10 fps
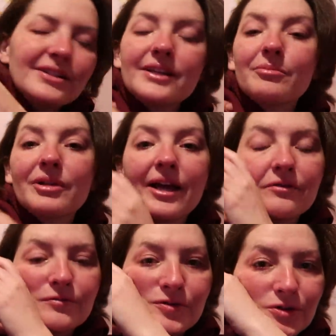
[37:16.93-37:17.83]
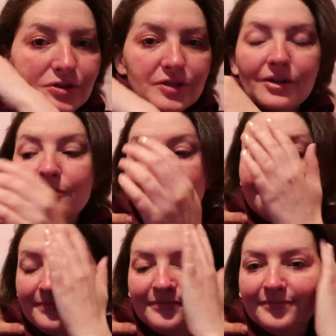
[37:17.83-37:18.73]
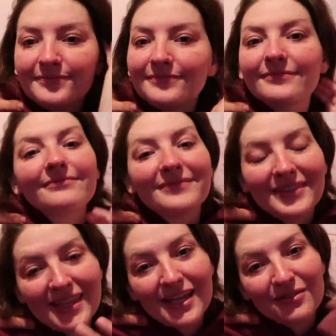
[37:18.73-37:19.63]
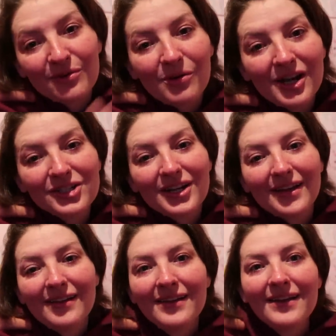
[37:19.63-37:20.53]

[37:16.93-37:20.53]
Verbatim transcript: day to plan for, so thanks for watching.